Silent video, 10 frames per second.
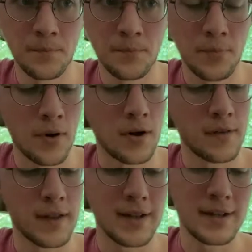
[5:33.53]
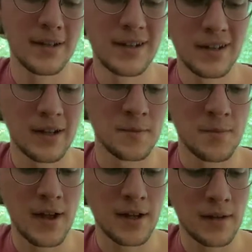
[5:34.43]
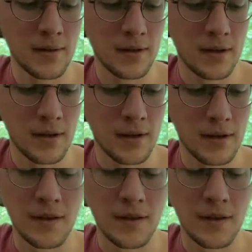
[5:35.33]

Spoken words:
part that comes back in